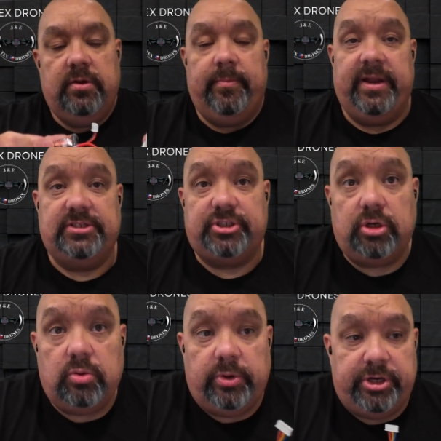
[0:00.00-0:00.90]
Make
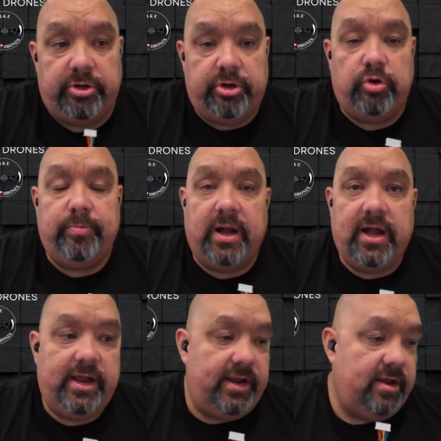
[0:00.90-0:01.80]
sure when you do
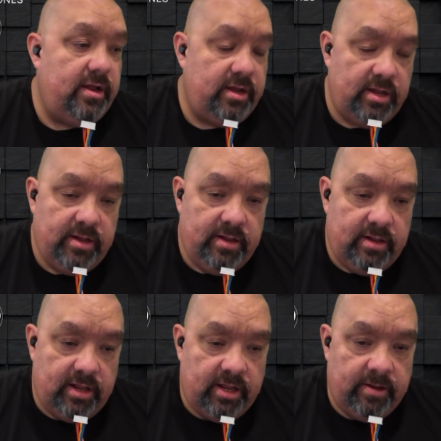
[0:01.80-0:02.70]
buy
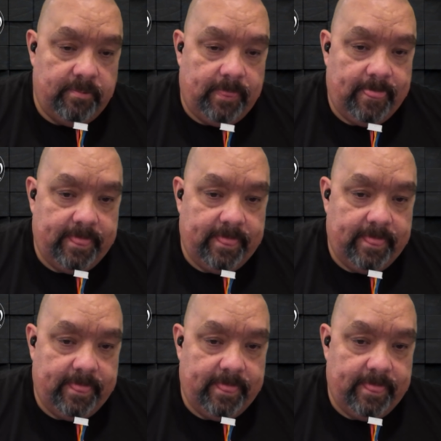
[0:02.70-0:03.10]
an